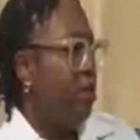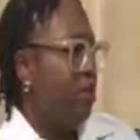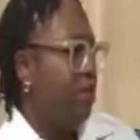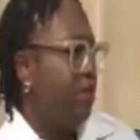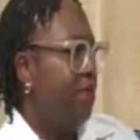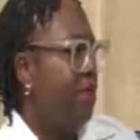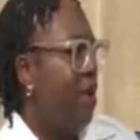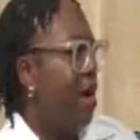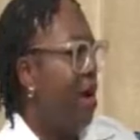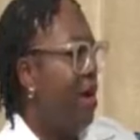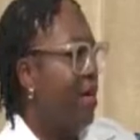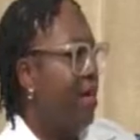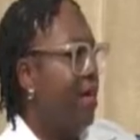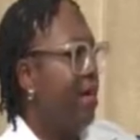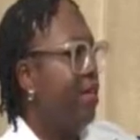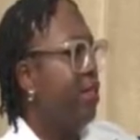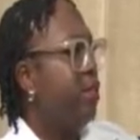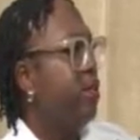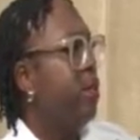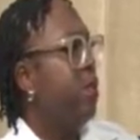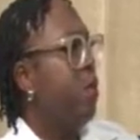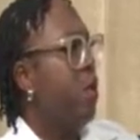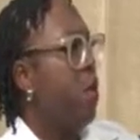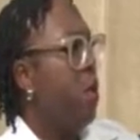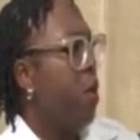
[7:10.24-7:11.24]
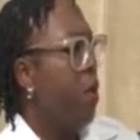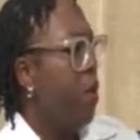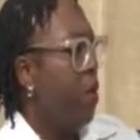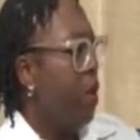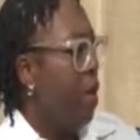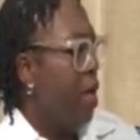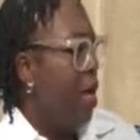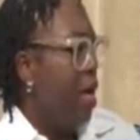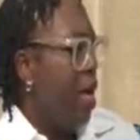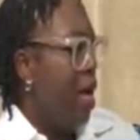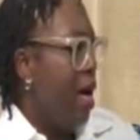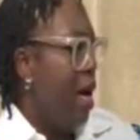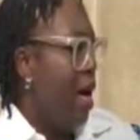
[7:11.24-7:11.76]
fine, they're small.
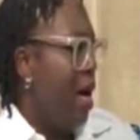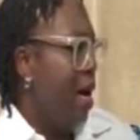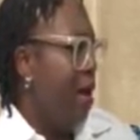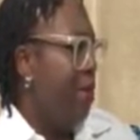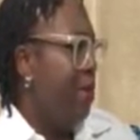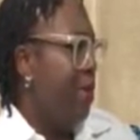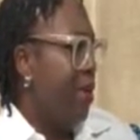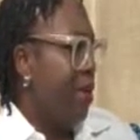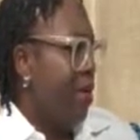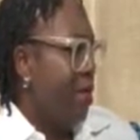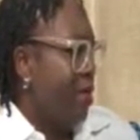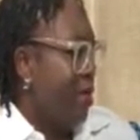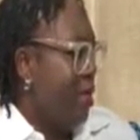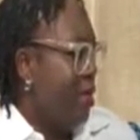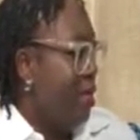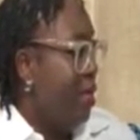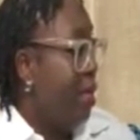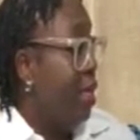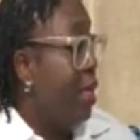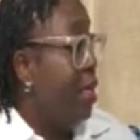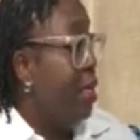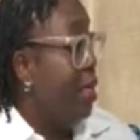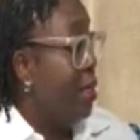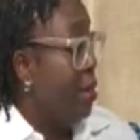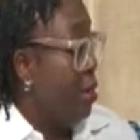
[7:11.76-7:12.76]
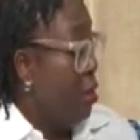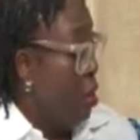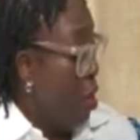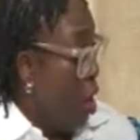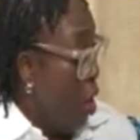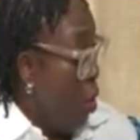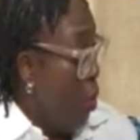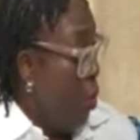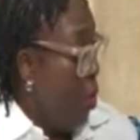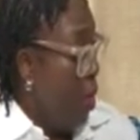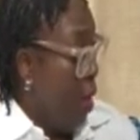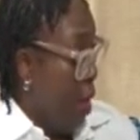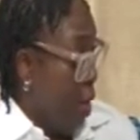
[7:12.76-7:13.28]
And because these things
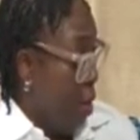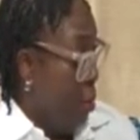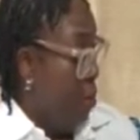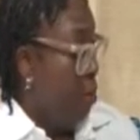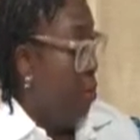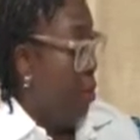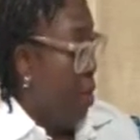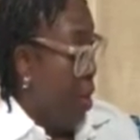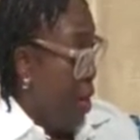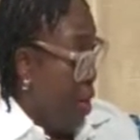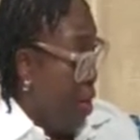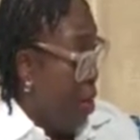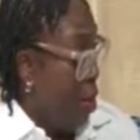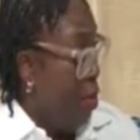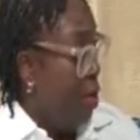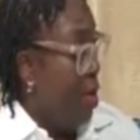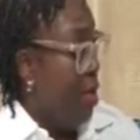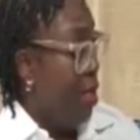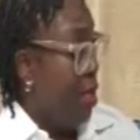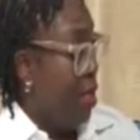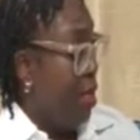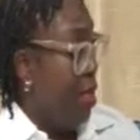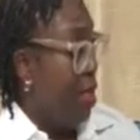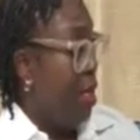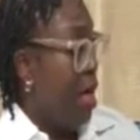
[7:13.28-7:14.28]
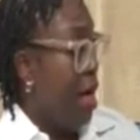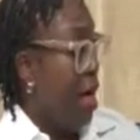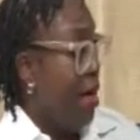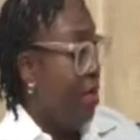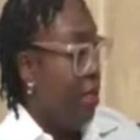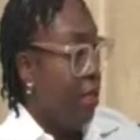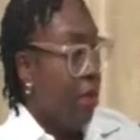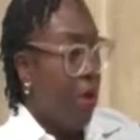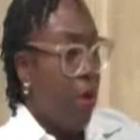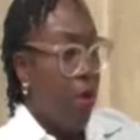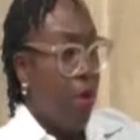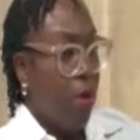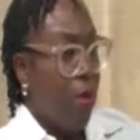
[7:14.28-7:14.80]
grow, they increase in size.
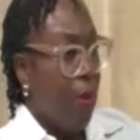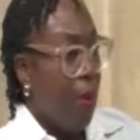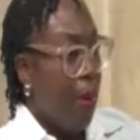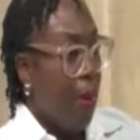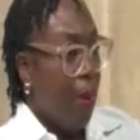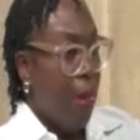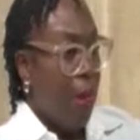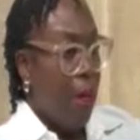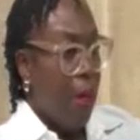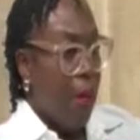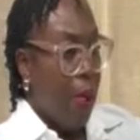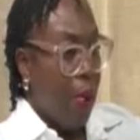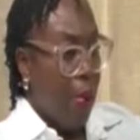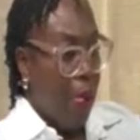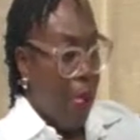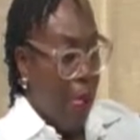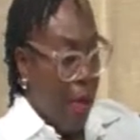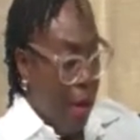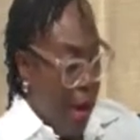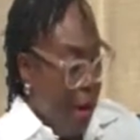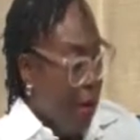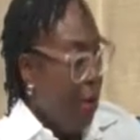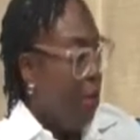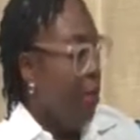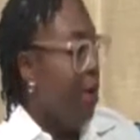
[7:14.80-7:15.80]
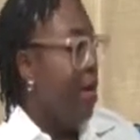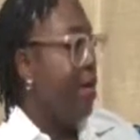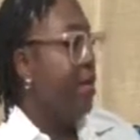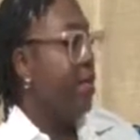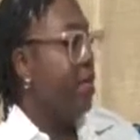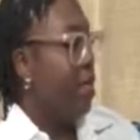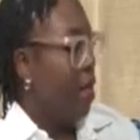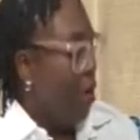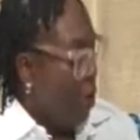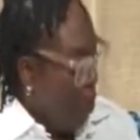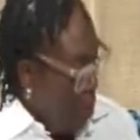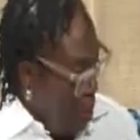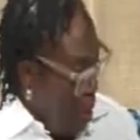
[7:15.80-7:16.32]
So anyway,
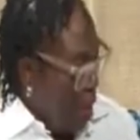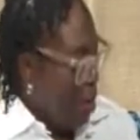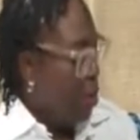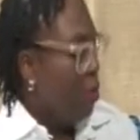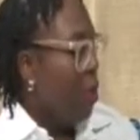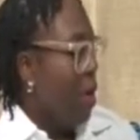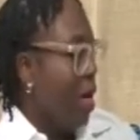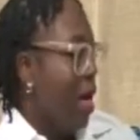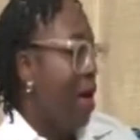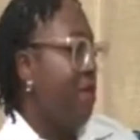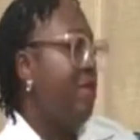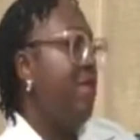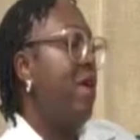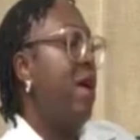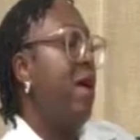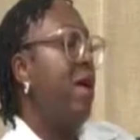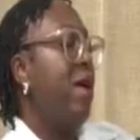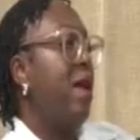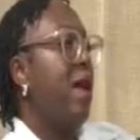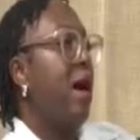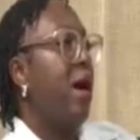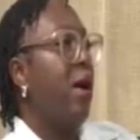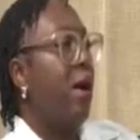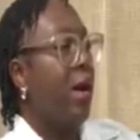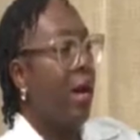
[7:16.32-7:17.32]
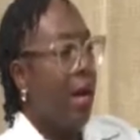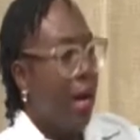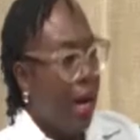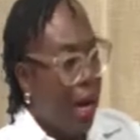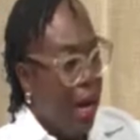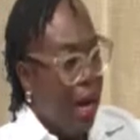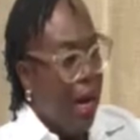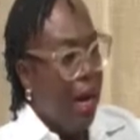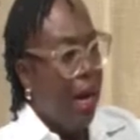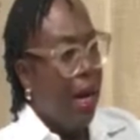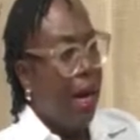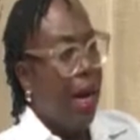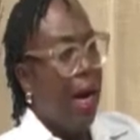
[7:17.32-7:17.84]
so that's when I found out that
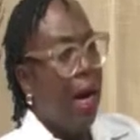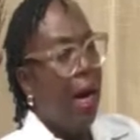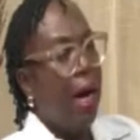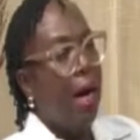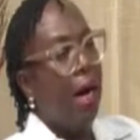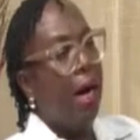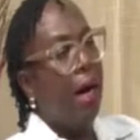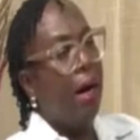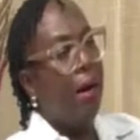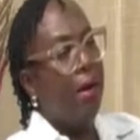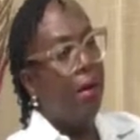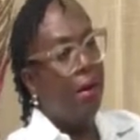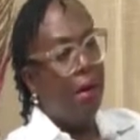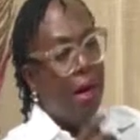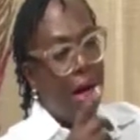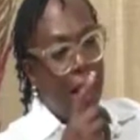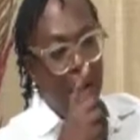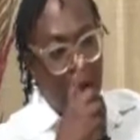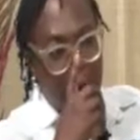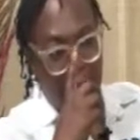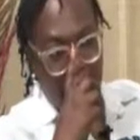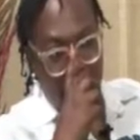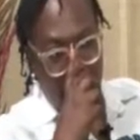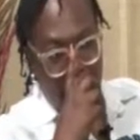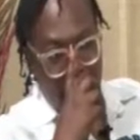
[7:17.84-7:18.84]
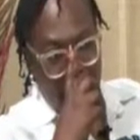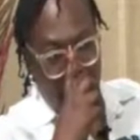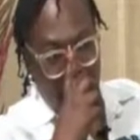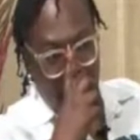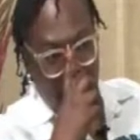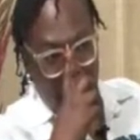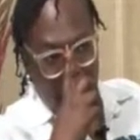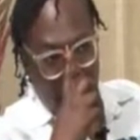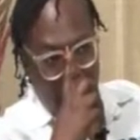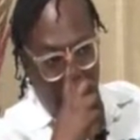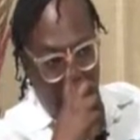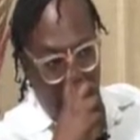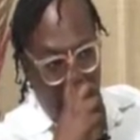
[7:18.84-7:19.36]
I
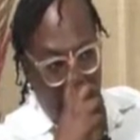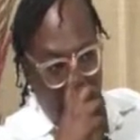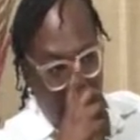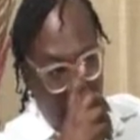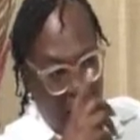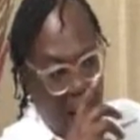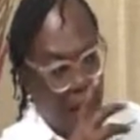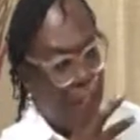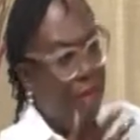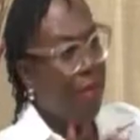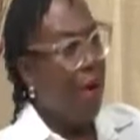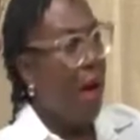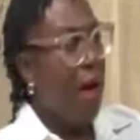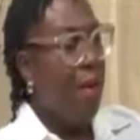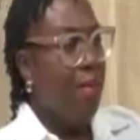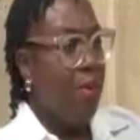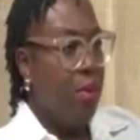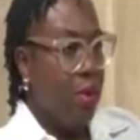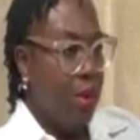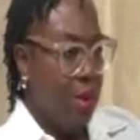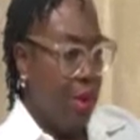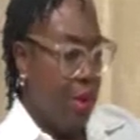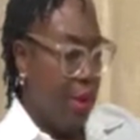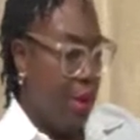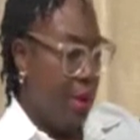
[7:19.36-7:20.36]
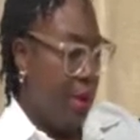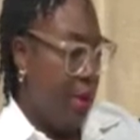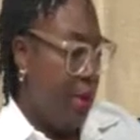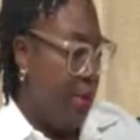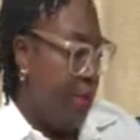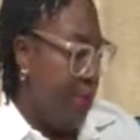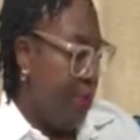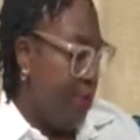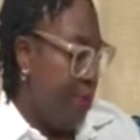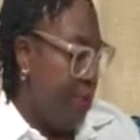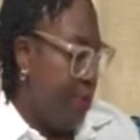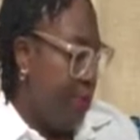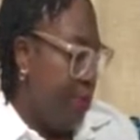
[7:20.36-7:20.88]
had fibroids.
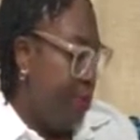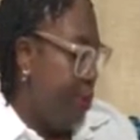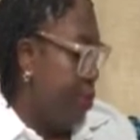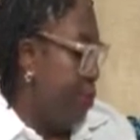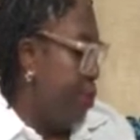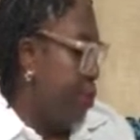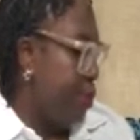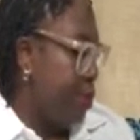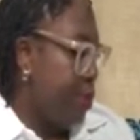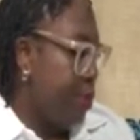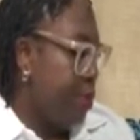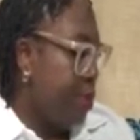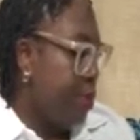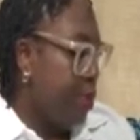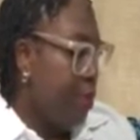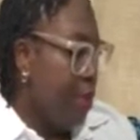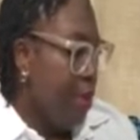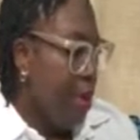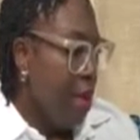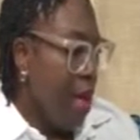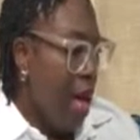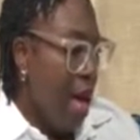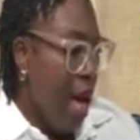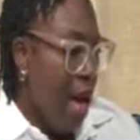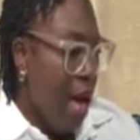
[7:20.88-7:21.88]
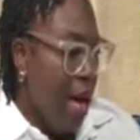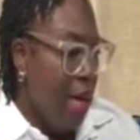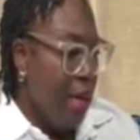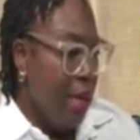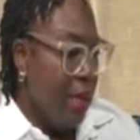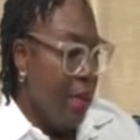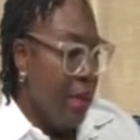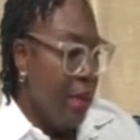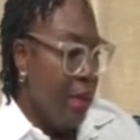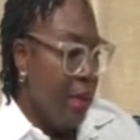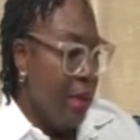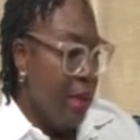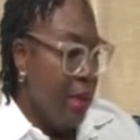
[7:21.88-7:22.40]

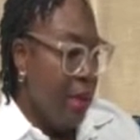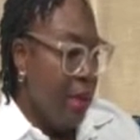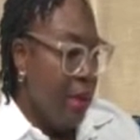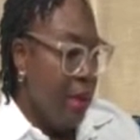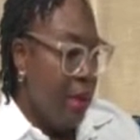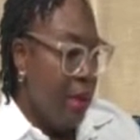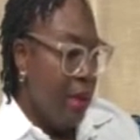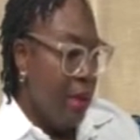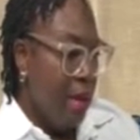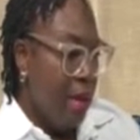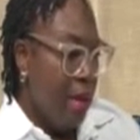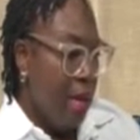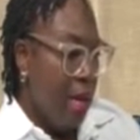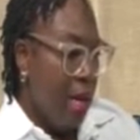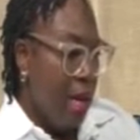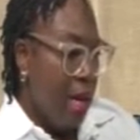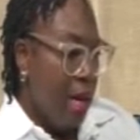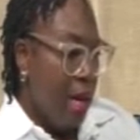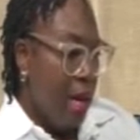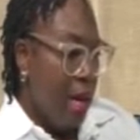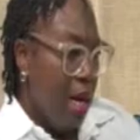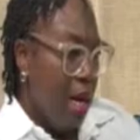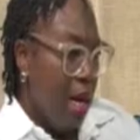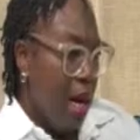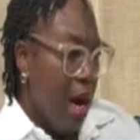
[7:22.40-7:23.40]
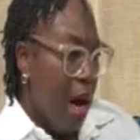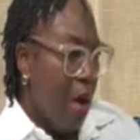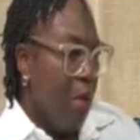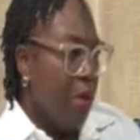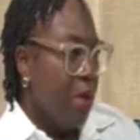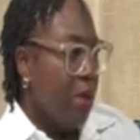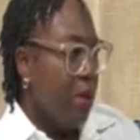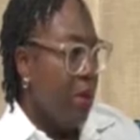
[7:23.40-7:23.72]
And I was...